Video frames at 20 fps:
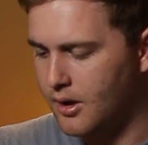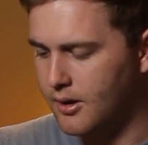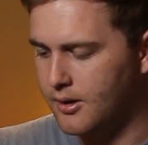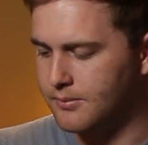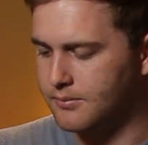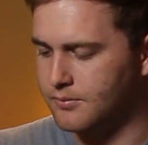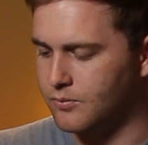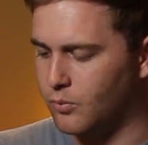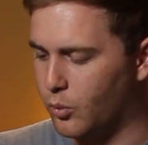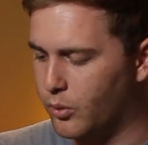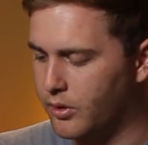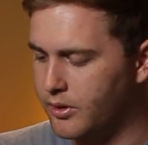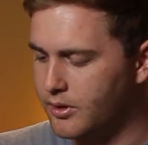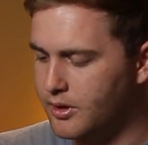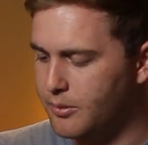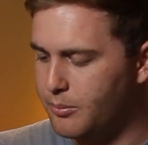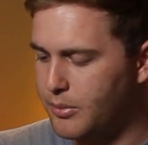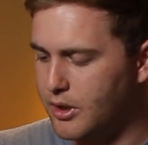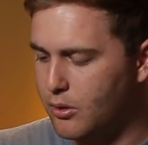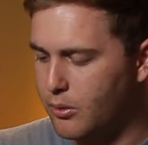Wouldn't
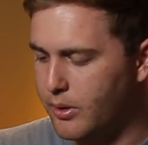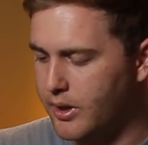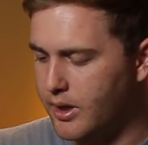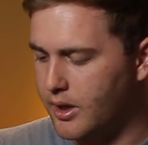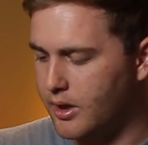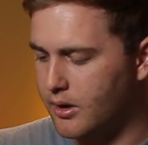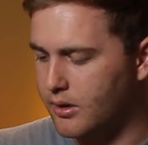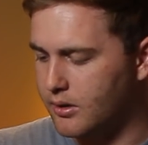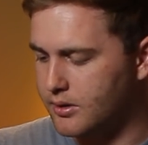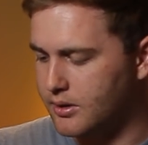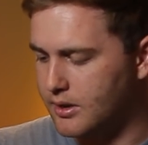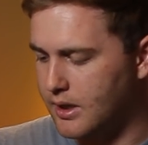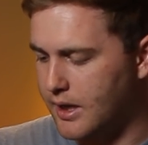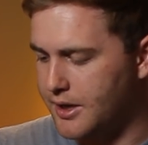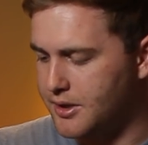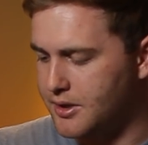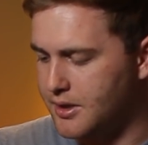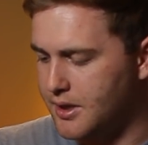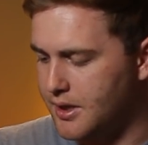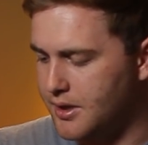it be quicker
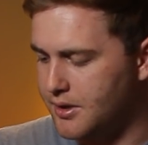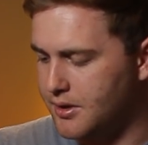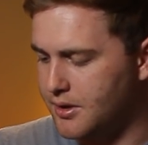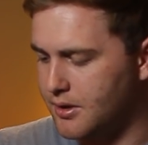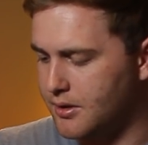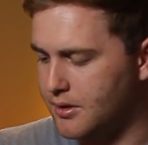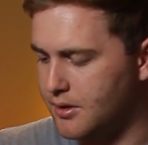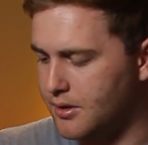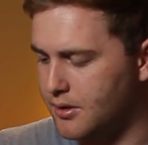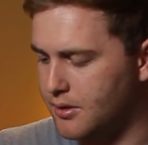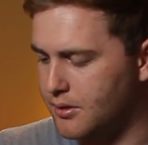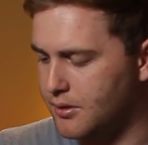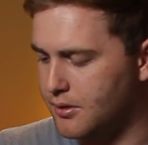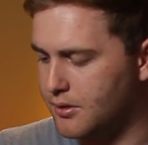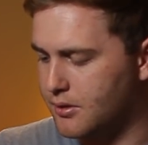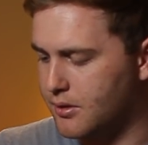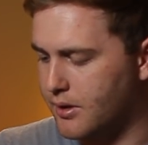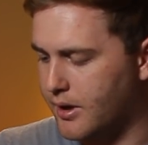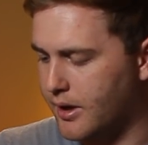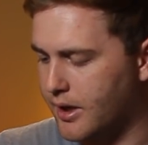/ easier to use
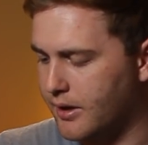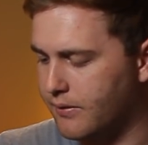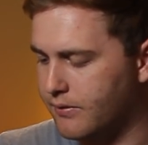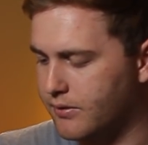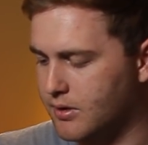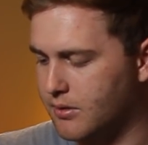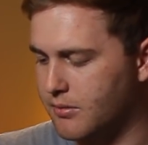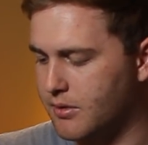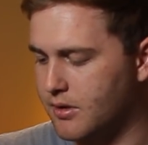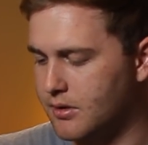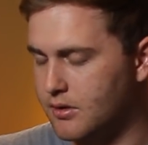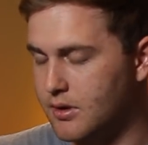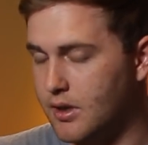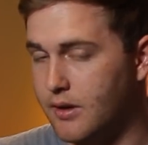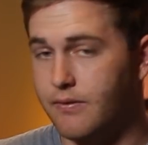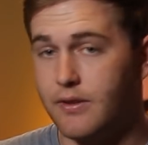tracking for some of the stuff?